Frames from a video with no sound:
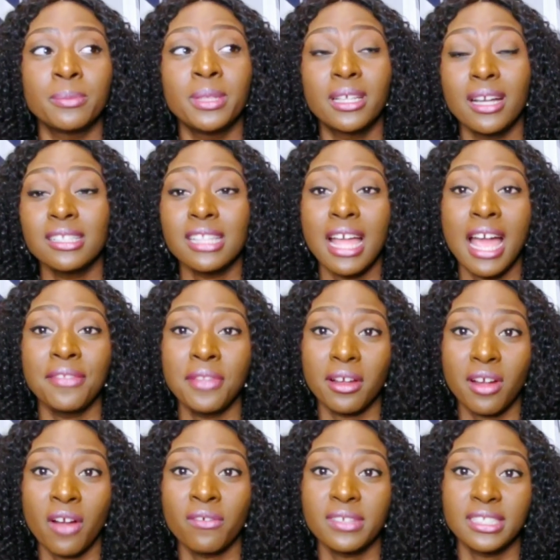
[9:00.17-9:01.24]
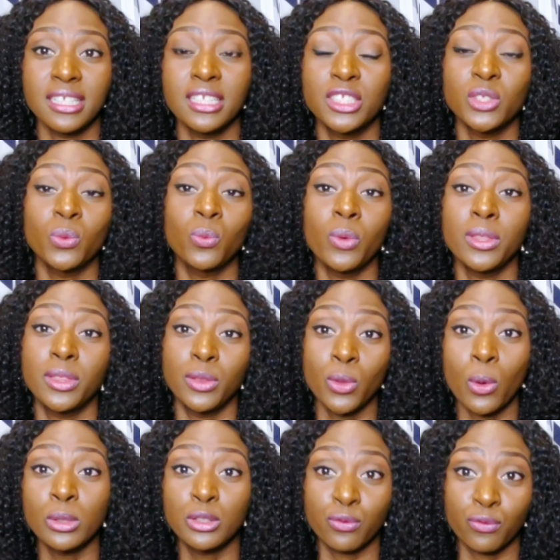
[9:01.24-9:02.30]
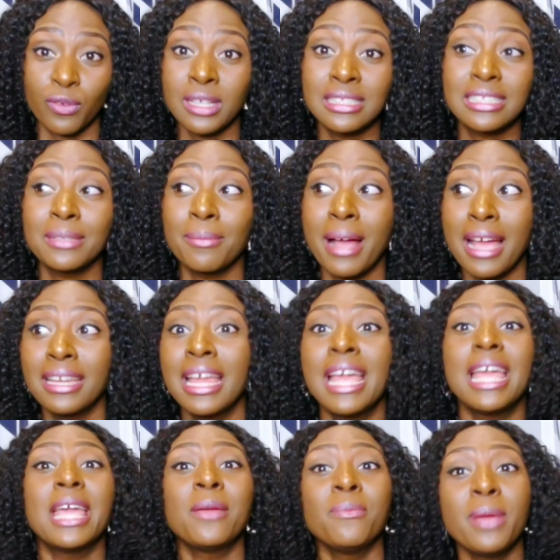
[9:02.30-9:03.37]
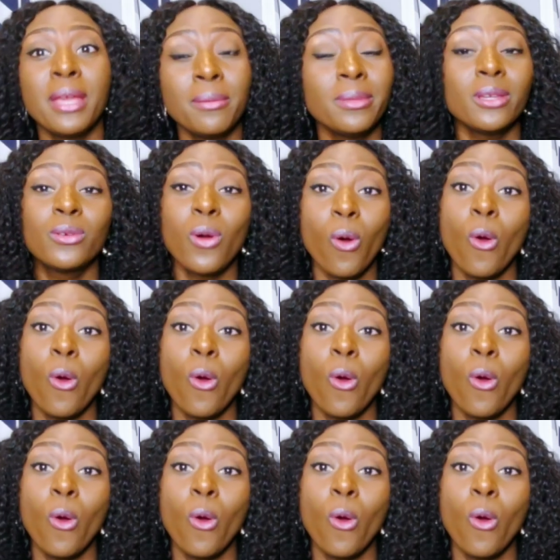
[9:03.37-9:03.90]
because I had that conversation with those friends of mine, it made me go